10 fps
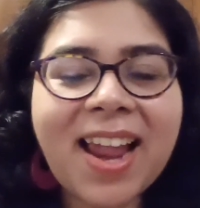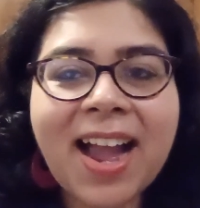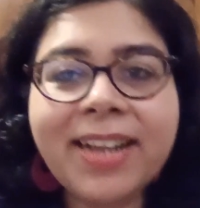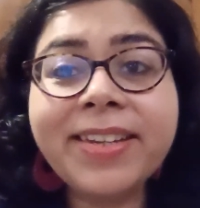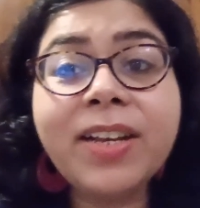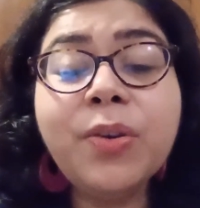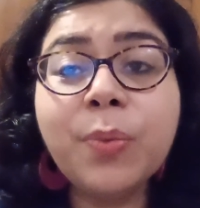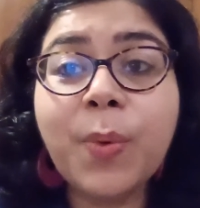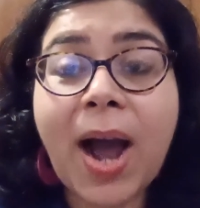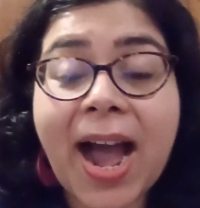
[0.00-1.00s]
tell you
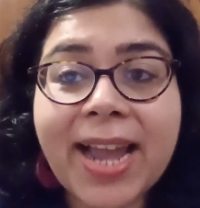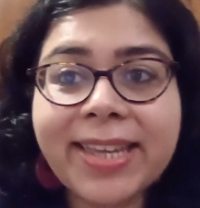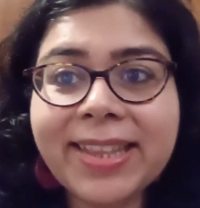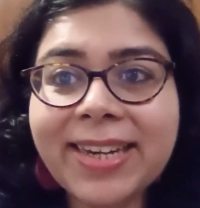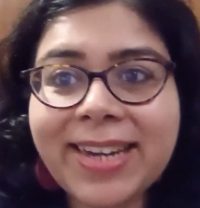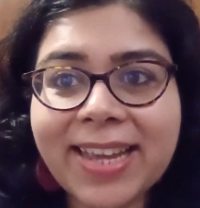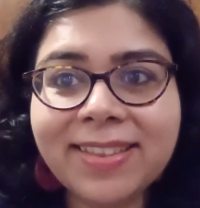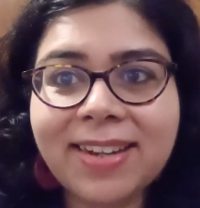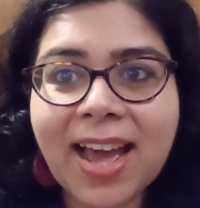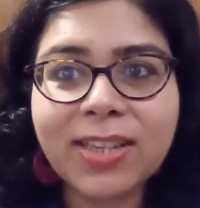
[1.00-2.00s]
why they take
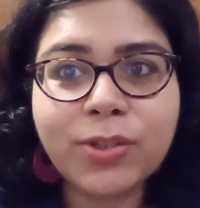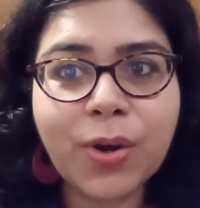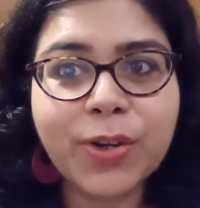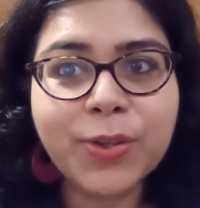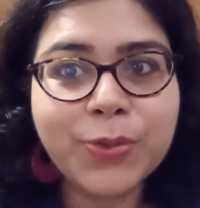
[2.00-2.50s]
the last order